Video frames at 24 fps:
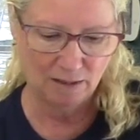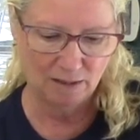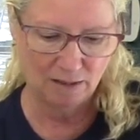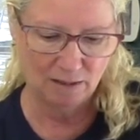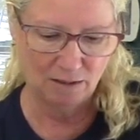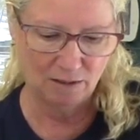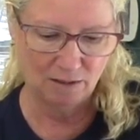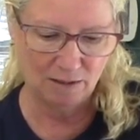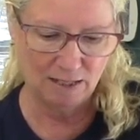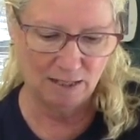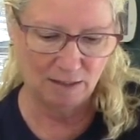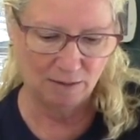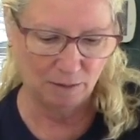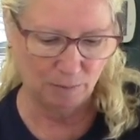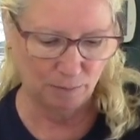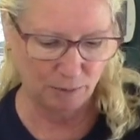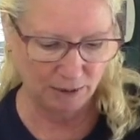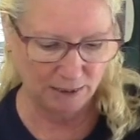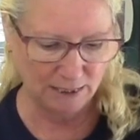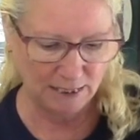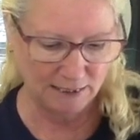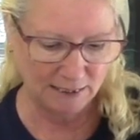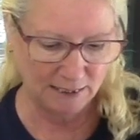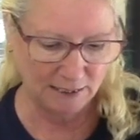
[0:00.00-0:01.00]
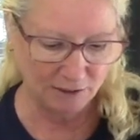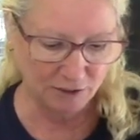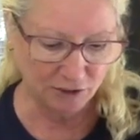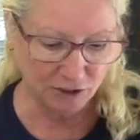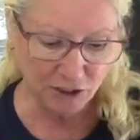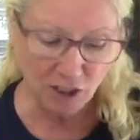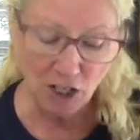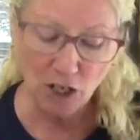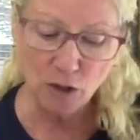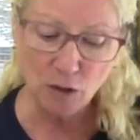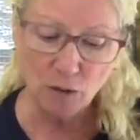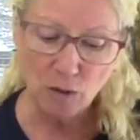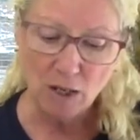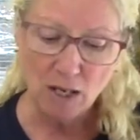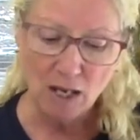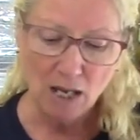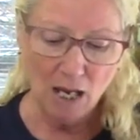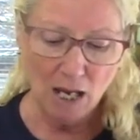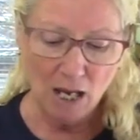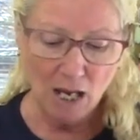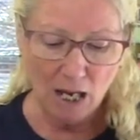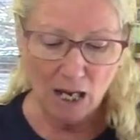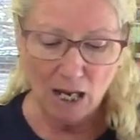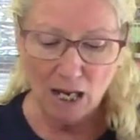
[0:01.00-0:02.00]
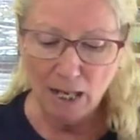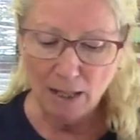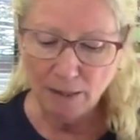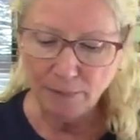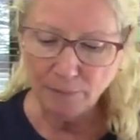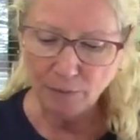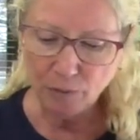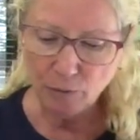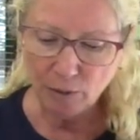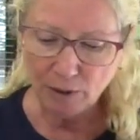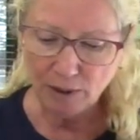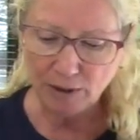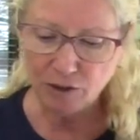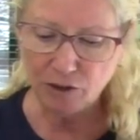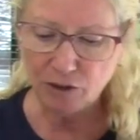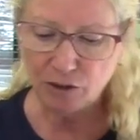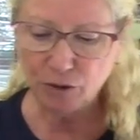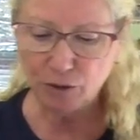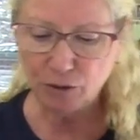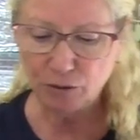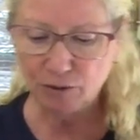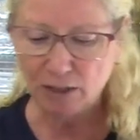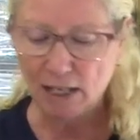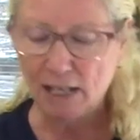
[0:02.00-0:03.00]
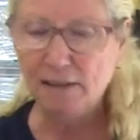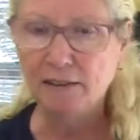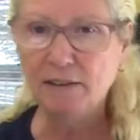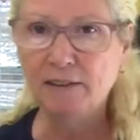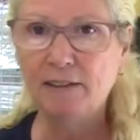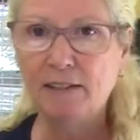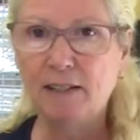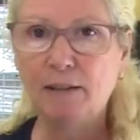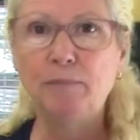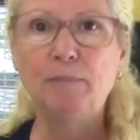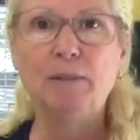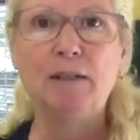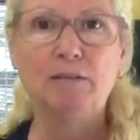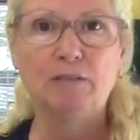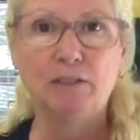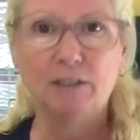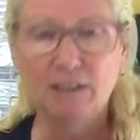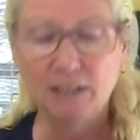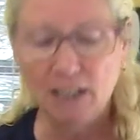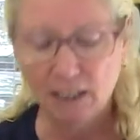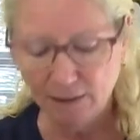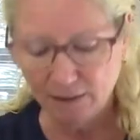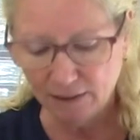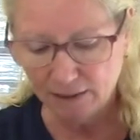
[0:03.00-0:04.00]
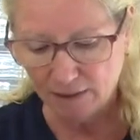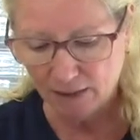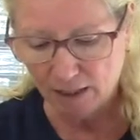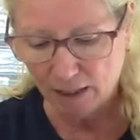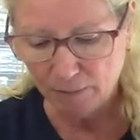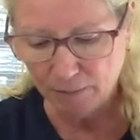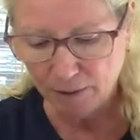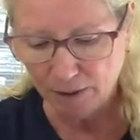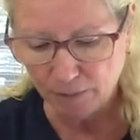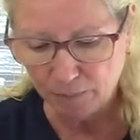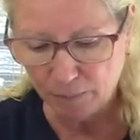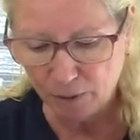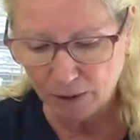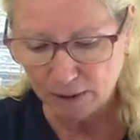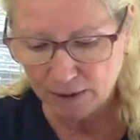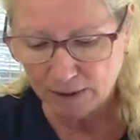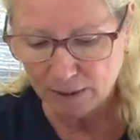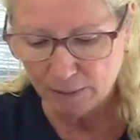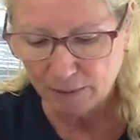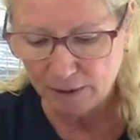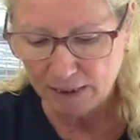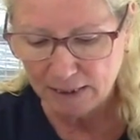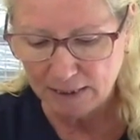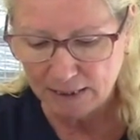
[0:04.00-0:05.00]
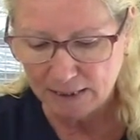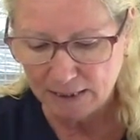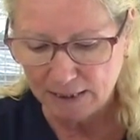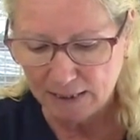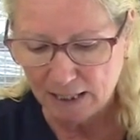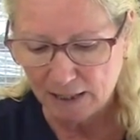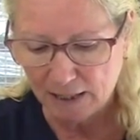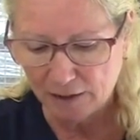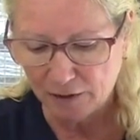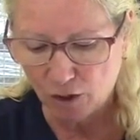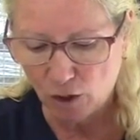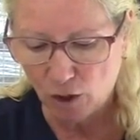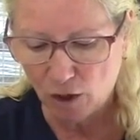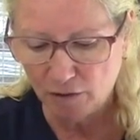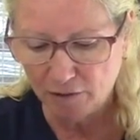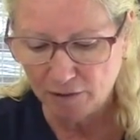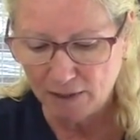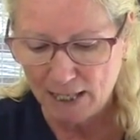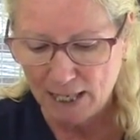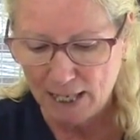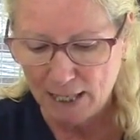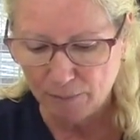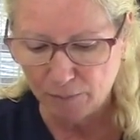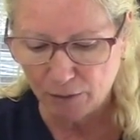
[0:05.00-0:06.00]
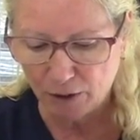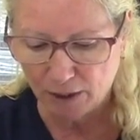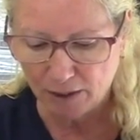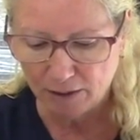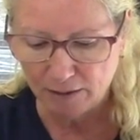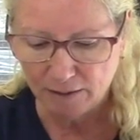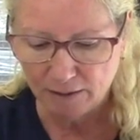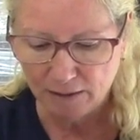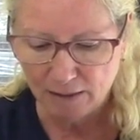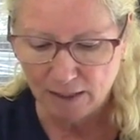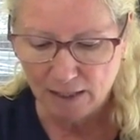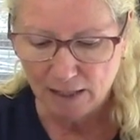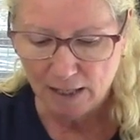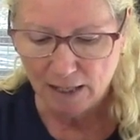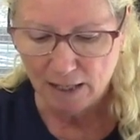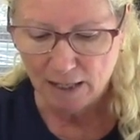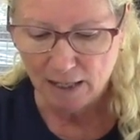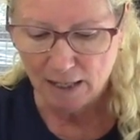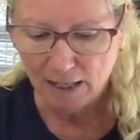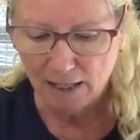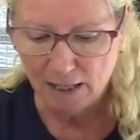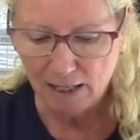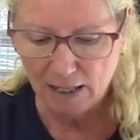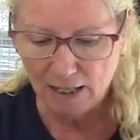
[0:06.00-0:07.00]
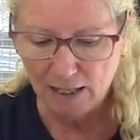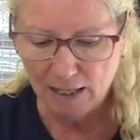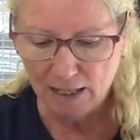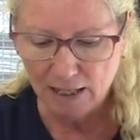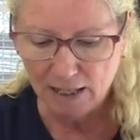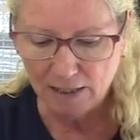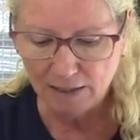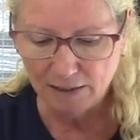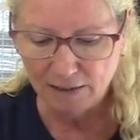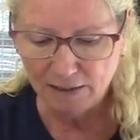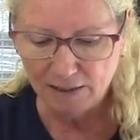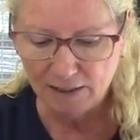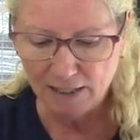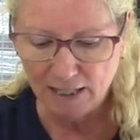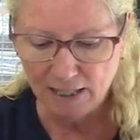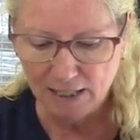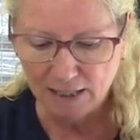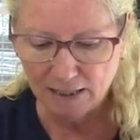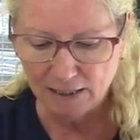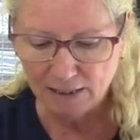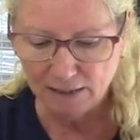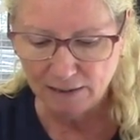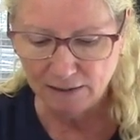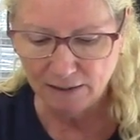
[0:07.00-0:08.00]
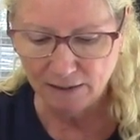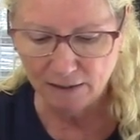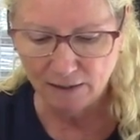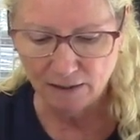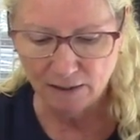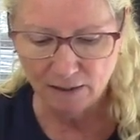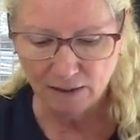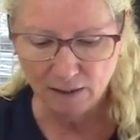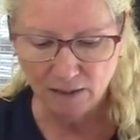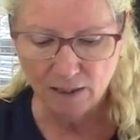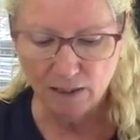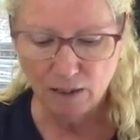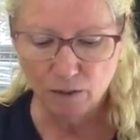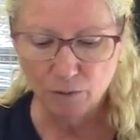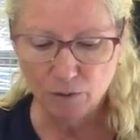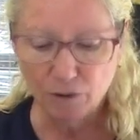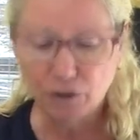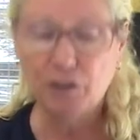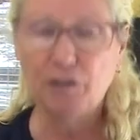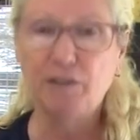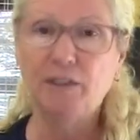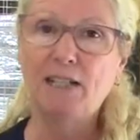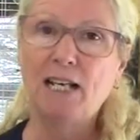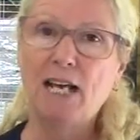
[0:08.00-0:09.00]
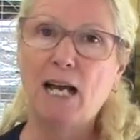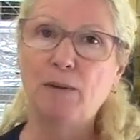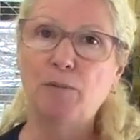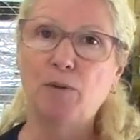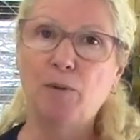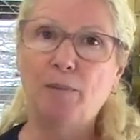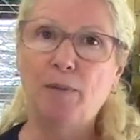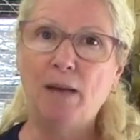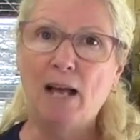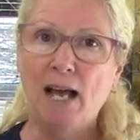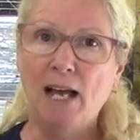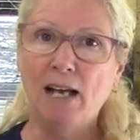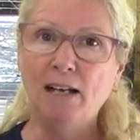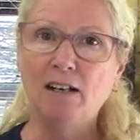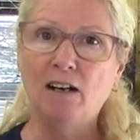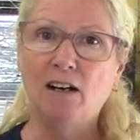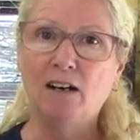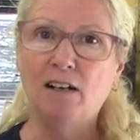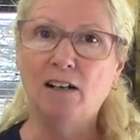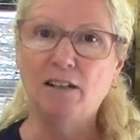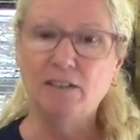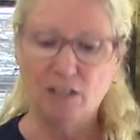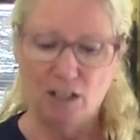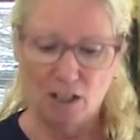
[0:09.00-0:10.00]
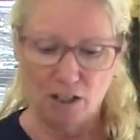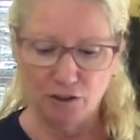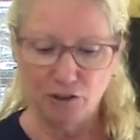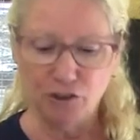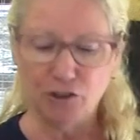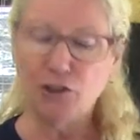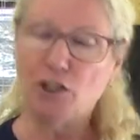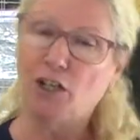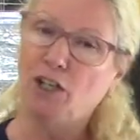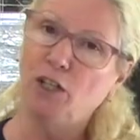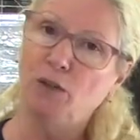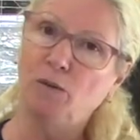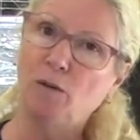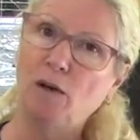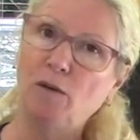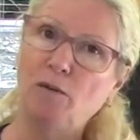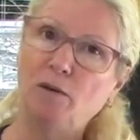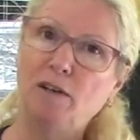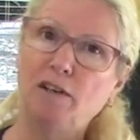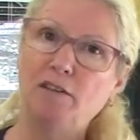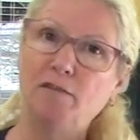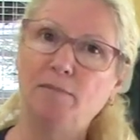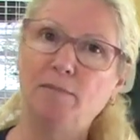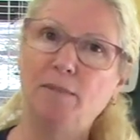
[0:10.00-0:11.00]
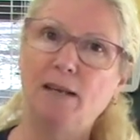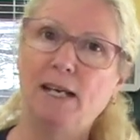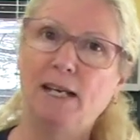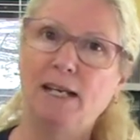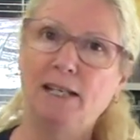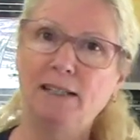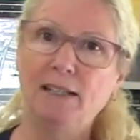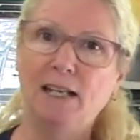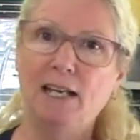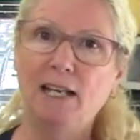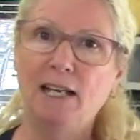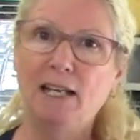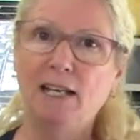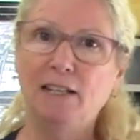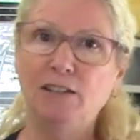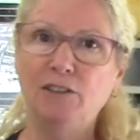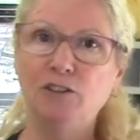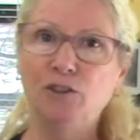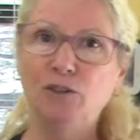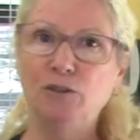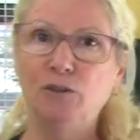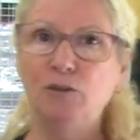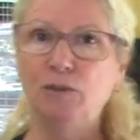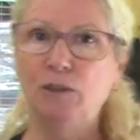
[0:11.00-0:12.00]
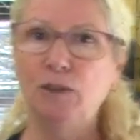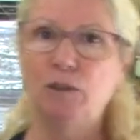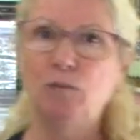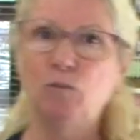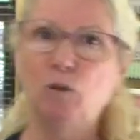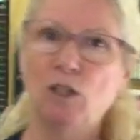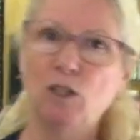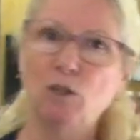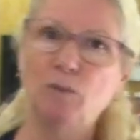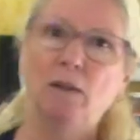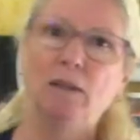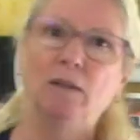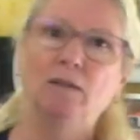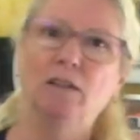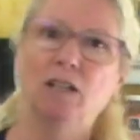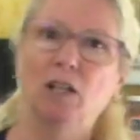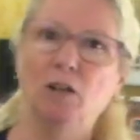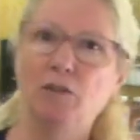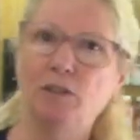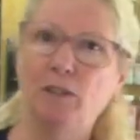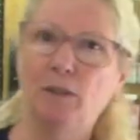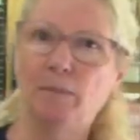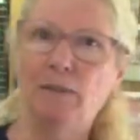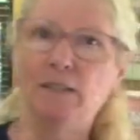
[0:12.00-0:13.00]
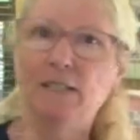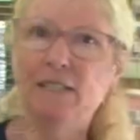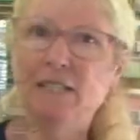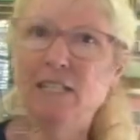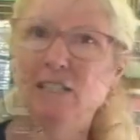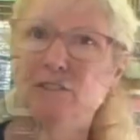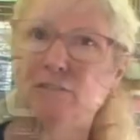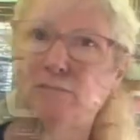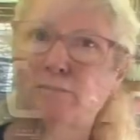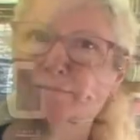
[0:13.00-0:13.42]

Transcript: Okay, we'll put that together. So I'm going to, rather than be redundant, I'm going to put some of these together off camera, and then we'll turn the camera back on. I'll show you what we've made, and you can watch me load them in the kiln.